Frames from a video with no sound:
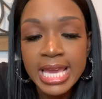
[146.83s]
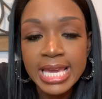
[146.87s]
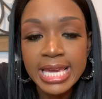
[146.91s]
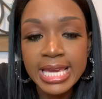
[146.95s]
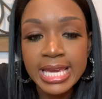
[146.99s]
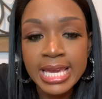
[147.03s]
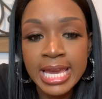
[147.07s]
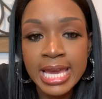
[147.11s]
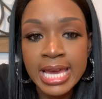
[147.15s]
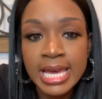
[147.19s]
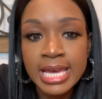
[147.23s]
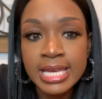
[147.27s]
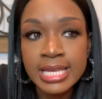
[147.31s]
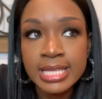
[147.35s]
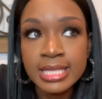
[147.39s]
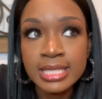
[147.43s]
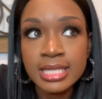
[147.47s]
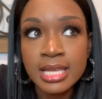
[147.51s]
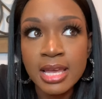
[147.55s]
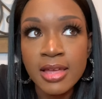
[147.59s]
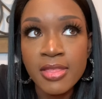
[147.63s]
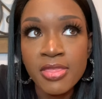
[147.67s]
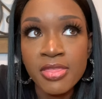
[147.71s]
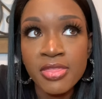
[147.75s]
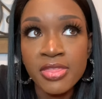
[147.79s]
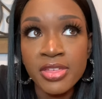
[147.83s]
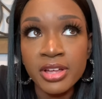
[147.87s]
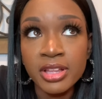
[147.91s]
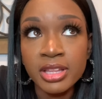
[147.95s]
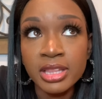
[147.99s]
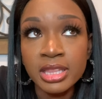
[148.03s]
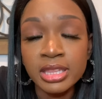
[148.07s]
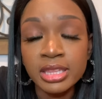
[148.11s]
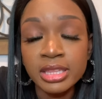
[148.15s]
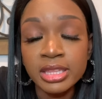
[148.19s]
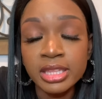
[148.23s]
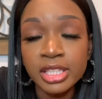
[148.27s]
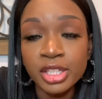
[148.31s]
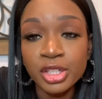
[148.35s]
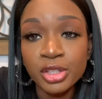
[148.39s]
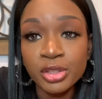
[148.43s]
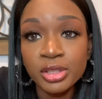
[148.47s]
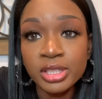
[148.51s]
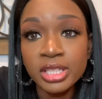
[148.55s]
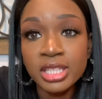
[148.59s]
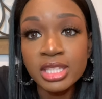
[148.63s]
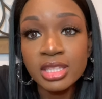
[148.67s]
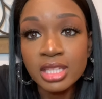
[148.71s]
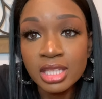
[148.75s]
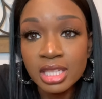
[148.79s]
and the
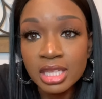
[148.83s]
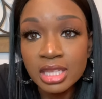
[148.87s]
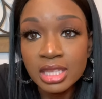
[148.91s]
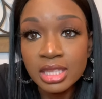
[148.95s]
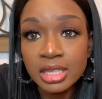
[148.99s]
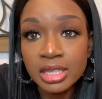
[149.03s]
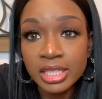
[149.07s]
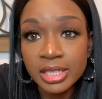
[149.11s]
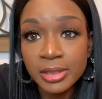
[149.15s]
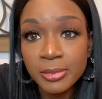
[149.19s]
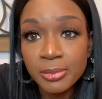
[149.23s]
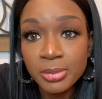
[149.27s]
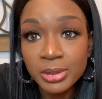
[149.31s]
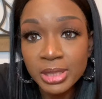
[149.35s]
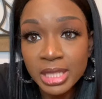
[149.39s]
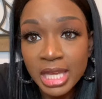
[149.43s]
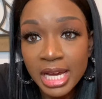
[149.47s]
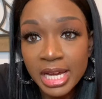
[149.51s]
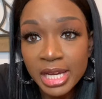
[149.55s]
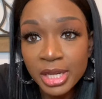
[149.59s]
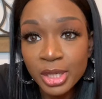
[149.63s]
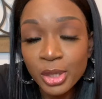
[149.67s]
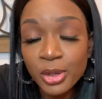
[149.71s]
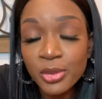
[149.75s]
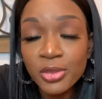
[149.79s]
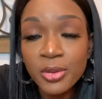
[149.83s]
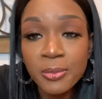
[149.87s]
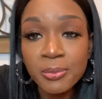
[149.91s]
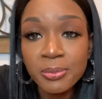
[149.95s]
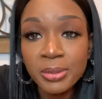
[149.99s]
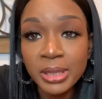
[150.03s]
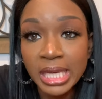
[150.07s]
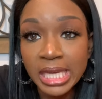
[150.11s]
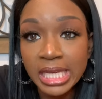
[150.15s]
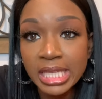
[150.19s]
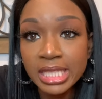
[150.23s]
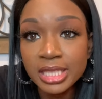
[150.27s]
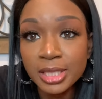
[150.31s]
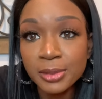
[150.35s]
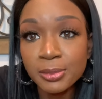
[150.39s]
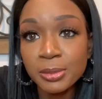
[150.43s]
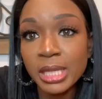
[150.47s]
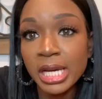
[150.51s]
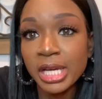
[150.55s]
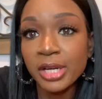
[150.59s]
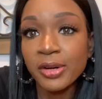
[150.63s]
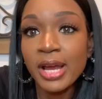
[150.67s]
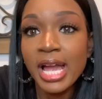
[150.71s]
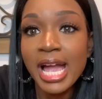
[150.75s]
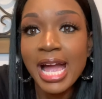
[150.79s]
literally the lip liner, the pink lip
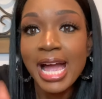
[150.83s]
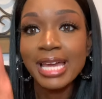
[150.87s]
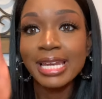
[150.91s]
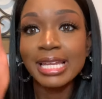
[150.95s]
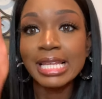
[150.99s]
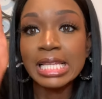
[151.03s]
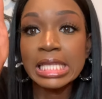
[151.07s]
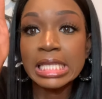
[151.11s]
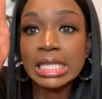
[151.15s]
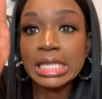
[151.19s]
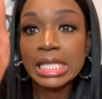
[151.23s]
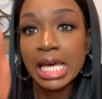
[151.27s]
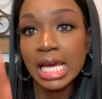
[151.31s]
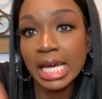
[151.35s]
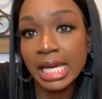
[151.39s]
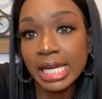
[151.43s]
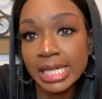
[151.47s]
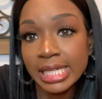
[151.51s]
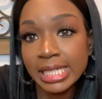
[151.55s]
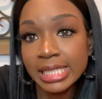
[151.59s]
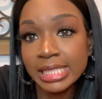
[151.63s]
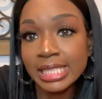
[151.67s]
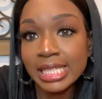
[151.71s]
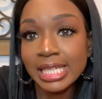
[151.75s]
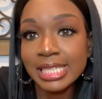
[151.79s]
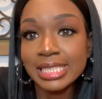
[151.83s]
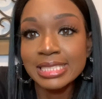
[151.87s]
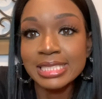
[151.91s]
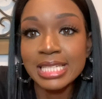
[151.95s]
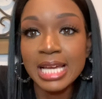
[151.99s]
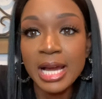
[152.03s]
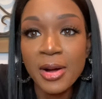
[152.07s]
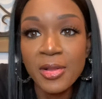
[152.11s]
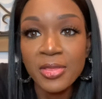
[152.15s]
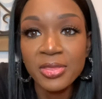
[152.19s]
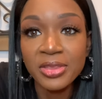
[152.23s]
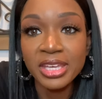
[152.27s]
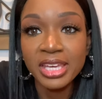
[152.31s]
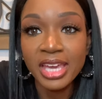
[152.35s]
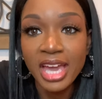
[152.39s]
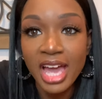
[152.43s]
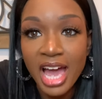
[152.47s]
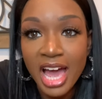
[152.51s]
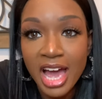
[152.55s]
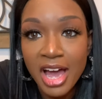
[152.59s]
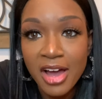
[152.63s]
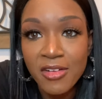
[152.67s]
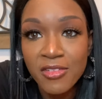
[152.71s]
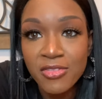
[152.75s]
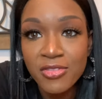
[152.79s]
liner, had a line like down the
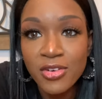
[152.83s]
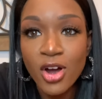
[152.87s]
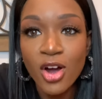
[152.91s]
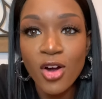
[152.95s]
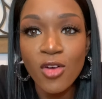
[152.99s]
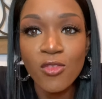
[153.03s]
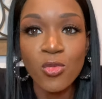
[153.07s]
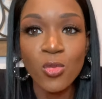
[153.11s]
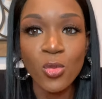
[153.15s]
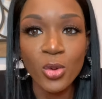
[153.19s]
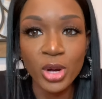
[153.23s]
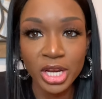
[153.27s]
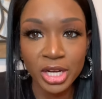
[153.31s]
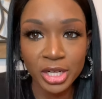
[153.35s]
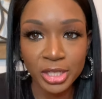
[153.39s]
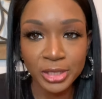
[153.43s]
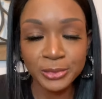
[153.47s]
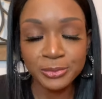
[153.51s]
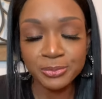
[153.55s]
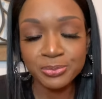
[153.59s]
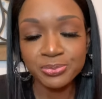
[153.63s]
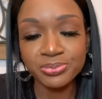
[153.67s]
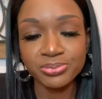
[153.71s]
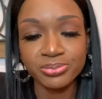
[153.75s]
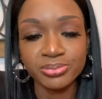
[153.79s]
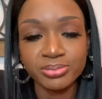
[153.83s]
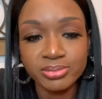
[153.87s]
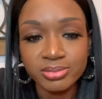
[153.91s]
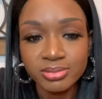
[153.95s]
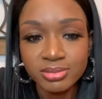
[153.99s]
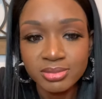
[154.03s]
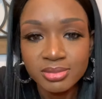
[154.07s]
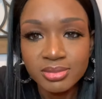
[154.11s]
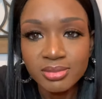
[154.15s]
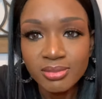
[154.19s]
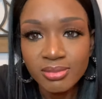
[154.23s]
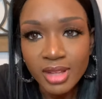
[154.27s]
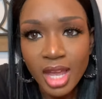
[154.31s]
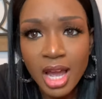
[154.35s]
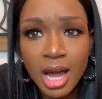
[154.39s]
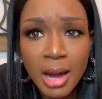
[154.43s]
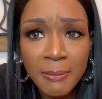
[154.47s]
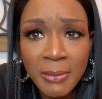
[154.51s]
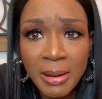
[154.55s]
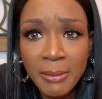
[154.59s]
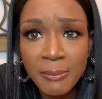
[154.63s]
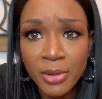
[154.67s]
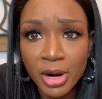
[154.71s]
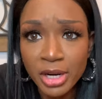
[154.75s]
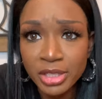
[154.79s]
calf of where
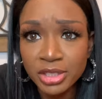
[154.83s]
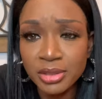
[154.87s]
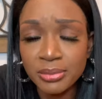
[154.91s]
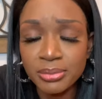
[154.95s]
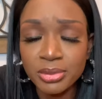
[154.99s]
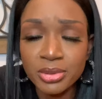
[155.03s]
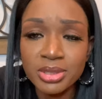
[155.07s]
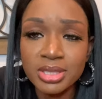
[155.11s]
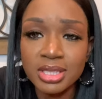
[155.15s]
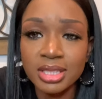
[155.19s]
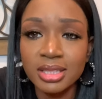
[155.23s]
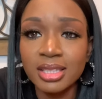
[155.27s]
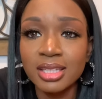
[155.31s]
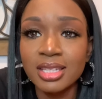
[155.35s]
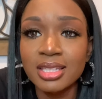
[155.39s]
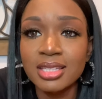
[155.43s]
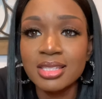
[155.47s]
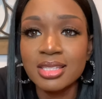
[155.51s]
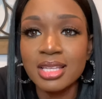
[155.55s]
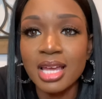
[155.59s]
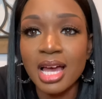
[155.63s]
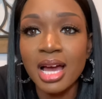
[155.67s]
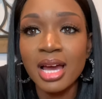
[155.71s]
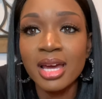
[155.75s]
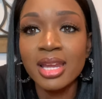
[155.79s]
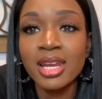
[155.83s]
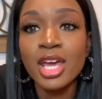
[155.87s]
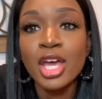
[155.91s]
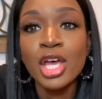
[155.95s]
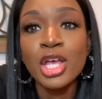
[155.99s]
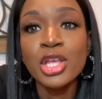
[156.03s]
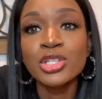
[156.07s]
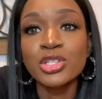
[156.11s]
Um, I marked the boots in the inside.